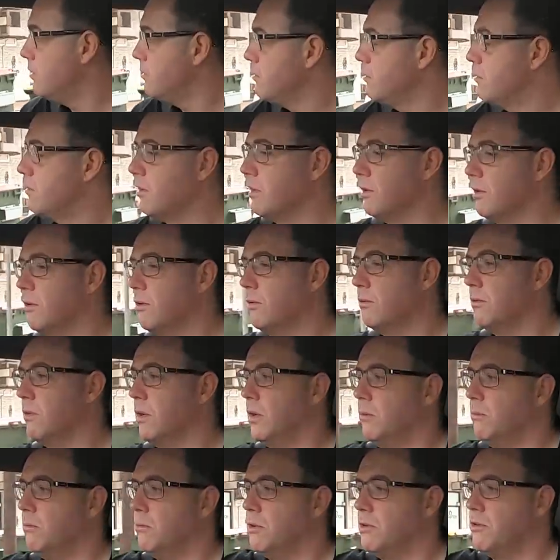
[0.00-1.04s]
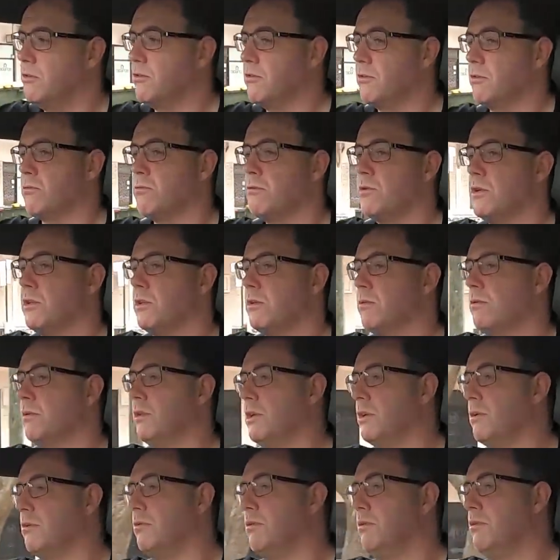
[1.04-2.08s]
So which is a
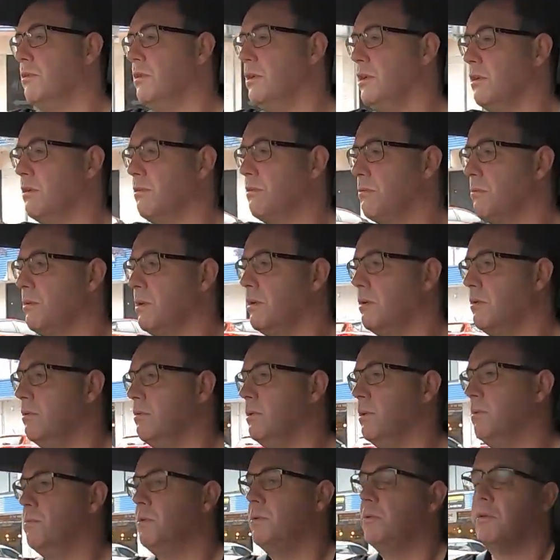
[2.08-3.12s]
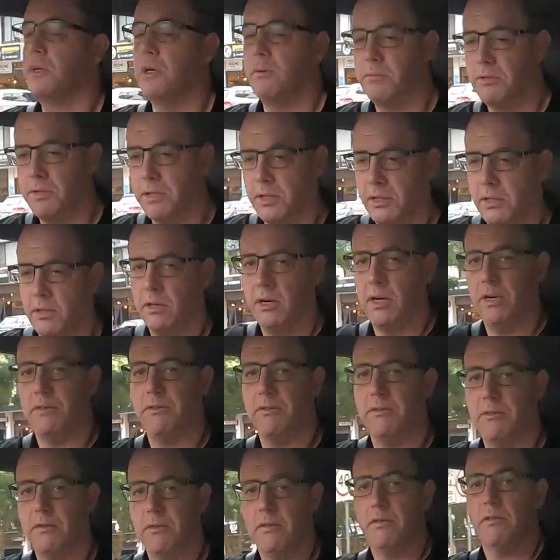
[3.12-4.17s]
really good thing as well. I pulled up to the
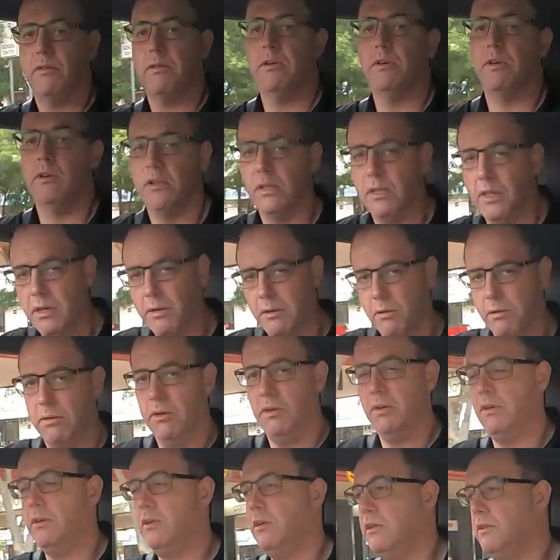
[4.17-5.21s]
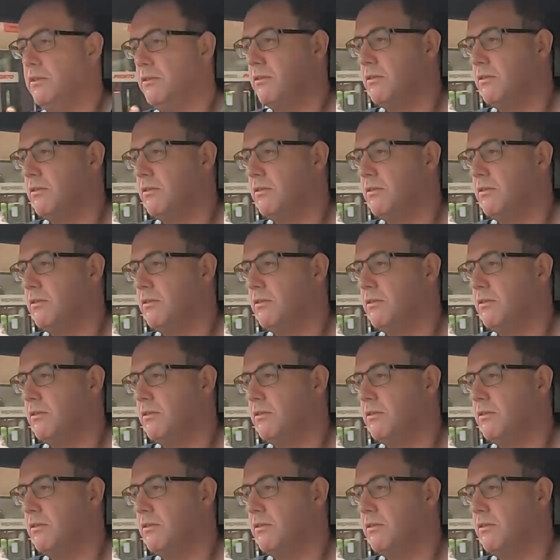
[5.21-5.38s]
lights earlier and